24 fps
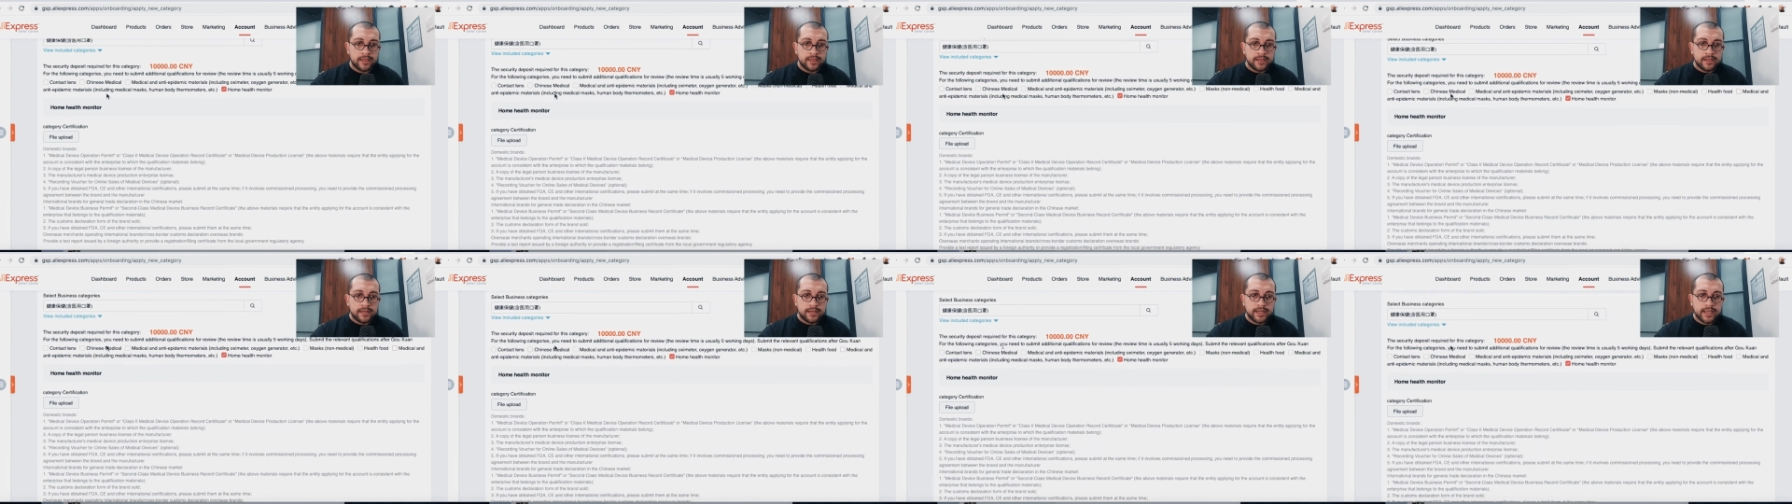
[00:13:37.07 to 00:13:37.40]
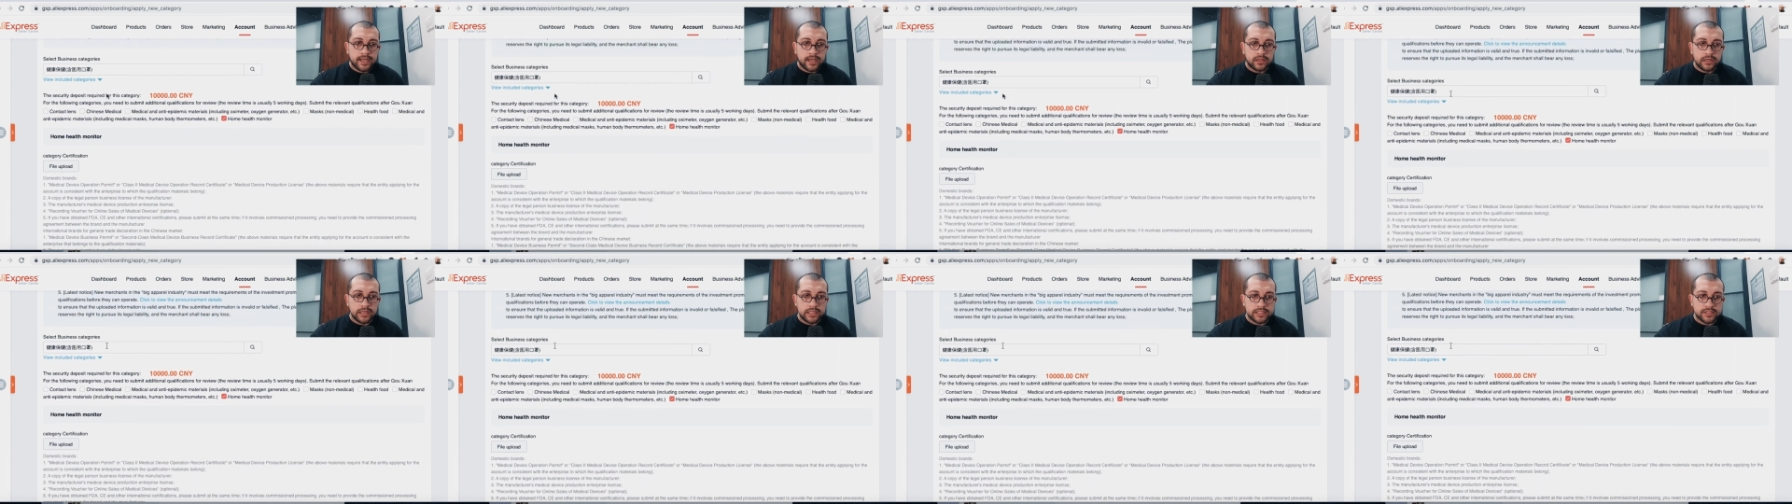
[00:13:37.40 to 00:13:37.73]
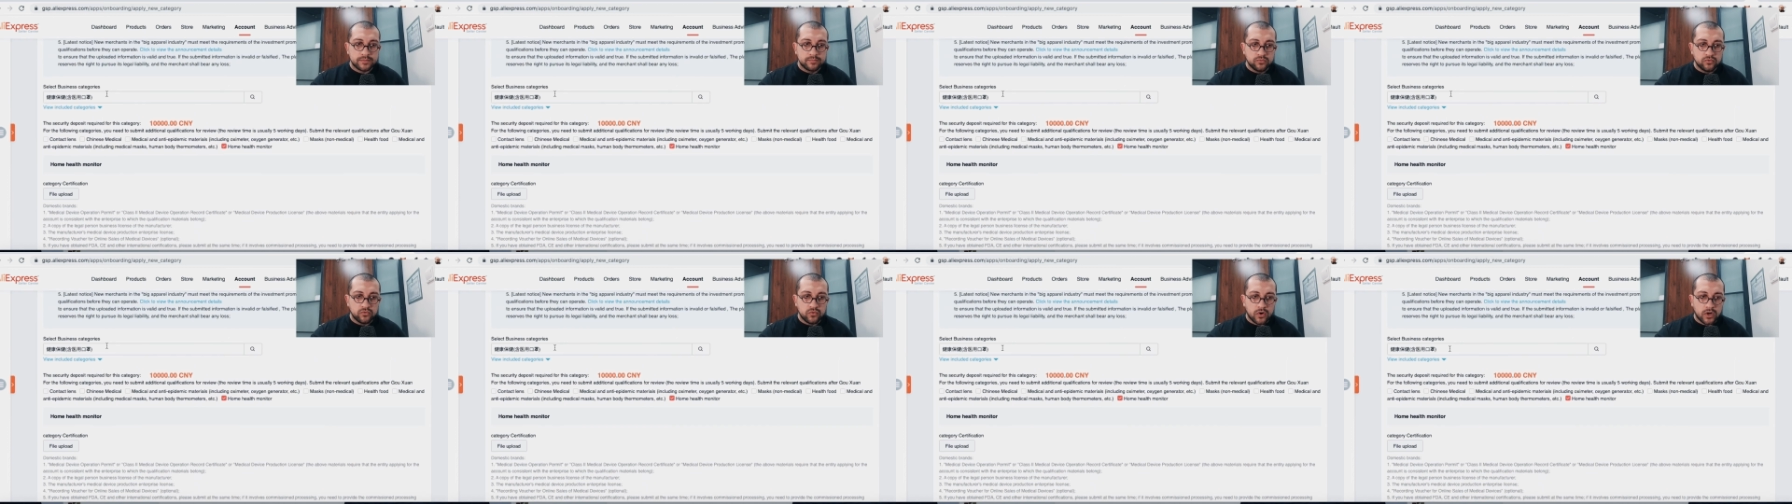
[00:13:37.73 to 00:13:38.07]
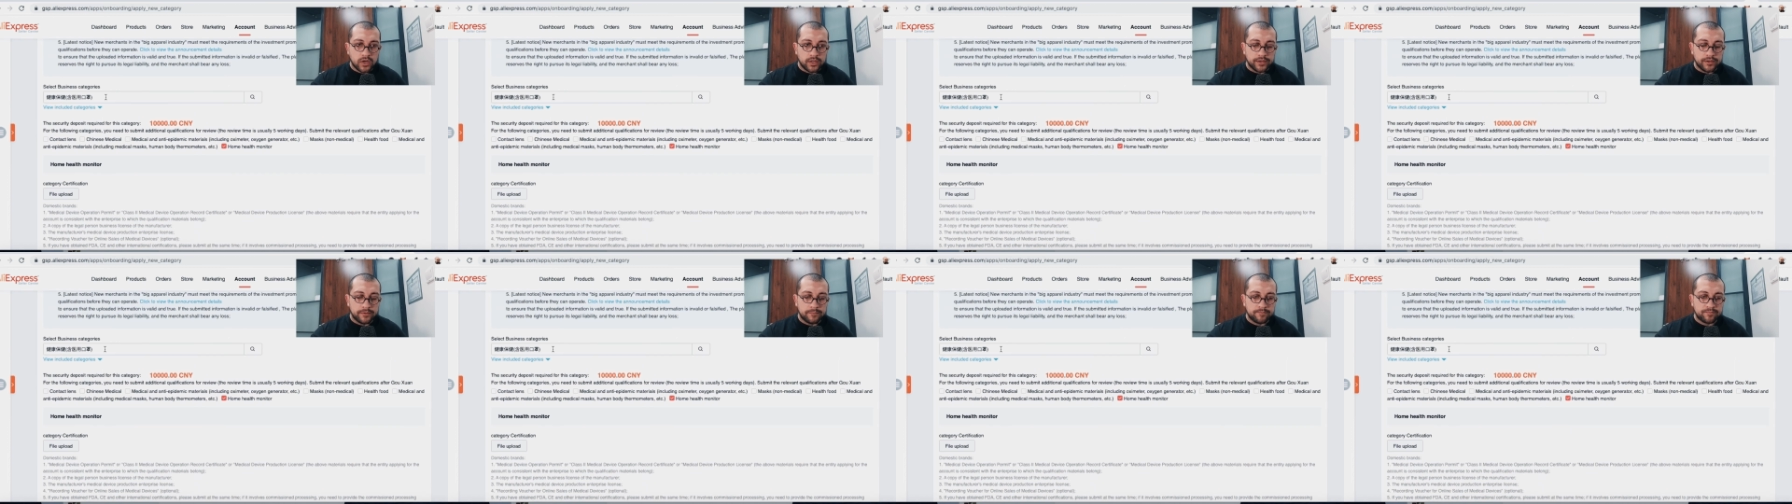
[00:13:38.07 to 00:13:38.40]
Now let's move
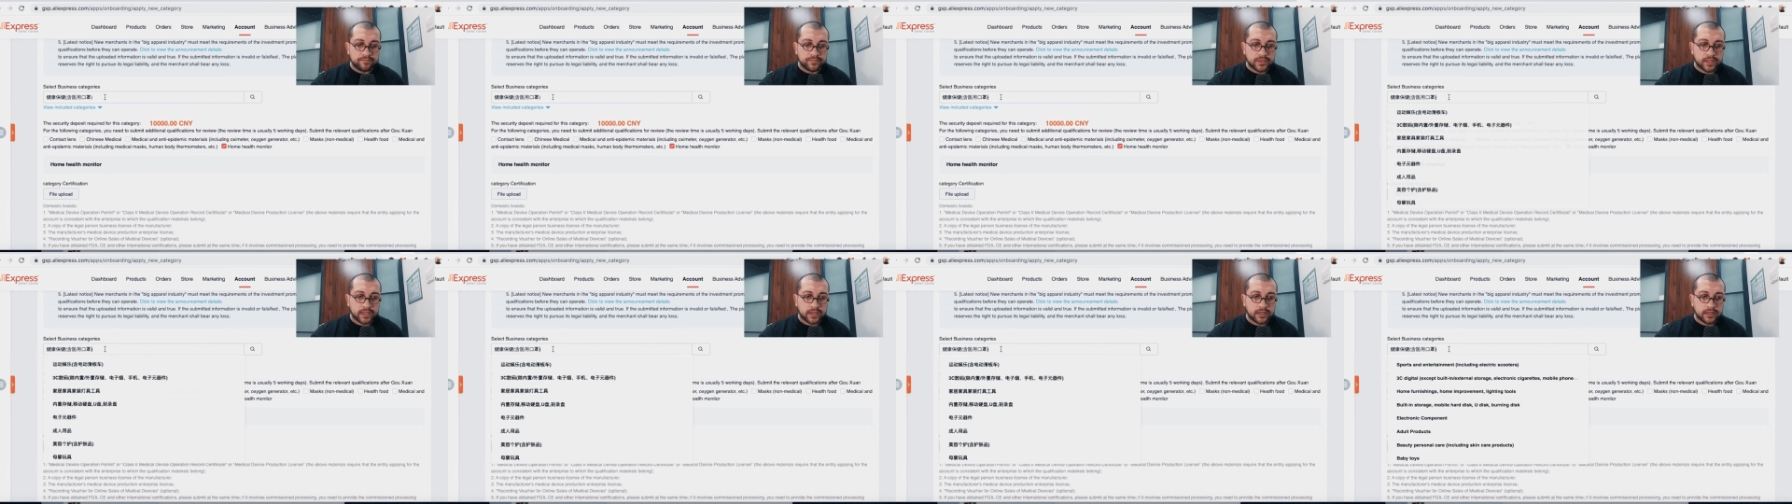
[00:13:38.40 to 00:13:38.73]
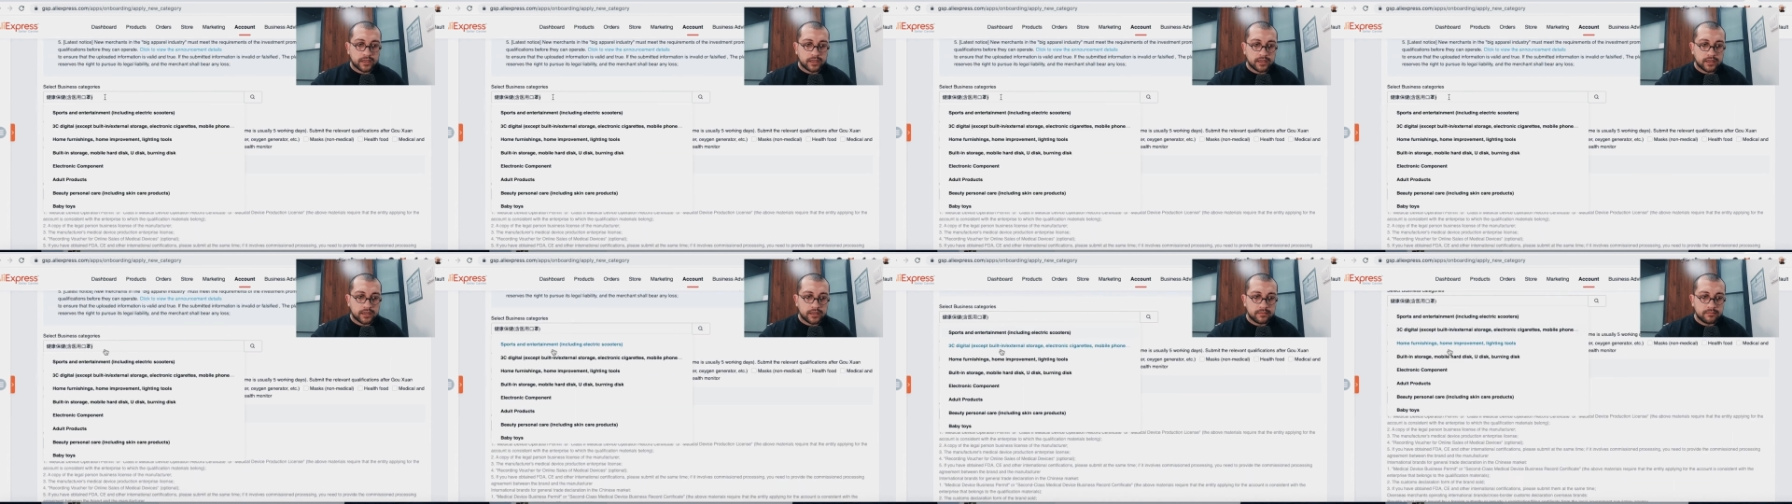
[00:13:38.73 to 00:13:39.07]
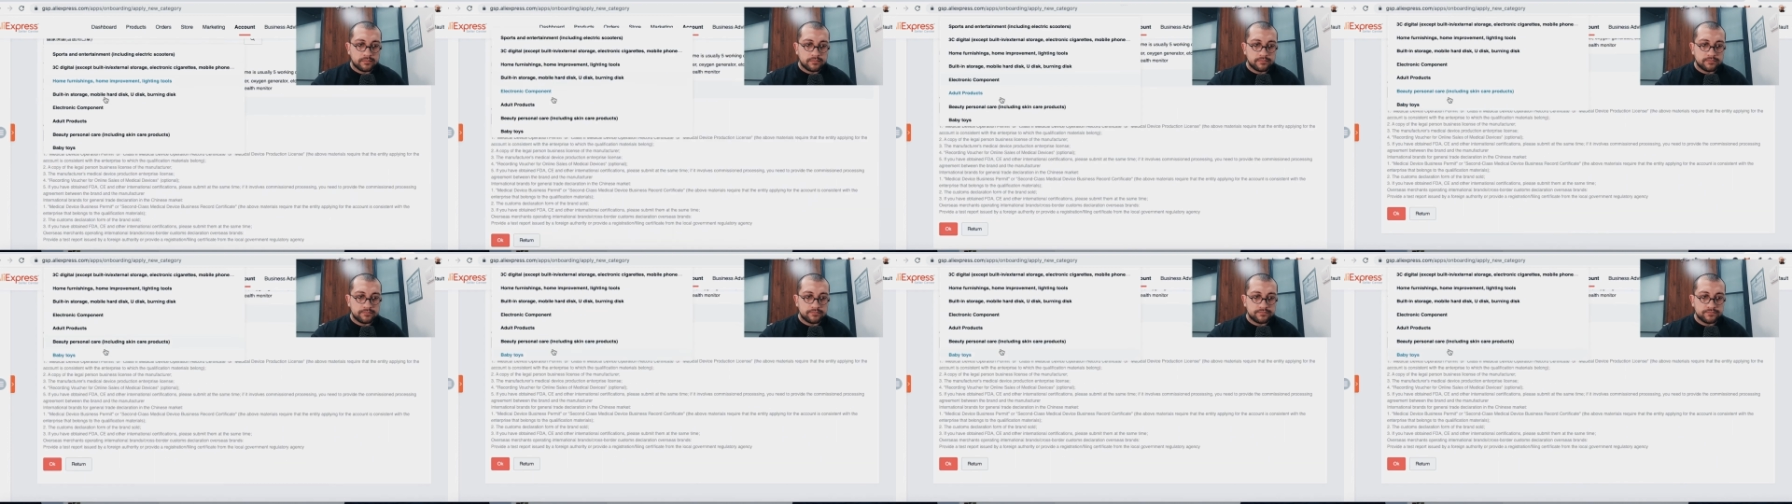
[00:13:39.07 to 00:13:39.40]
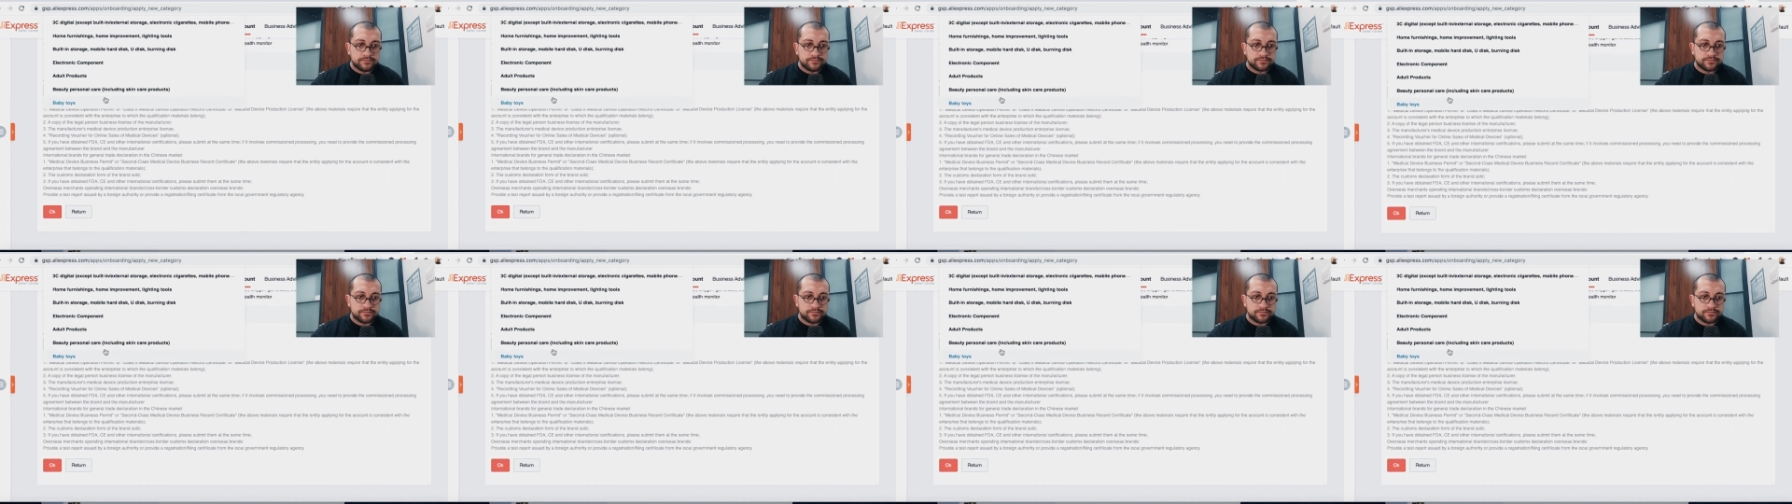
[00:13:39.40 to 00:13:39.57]
on.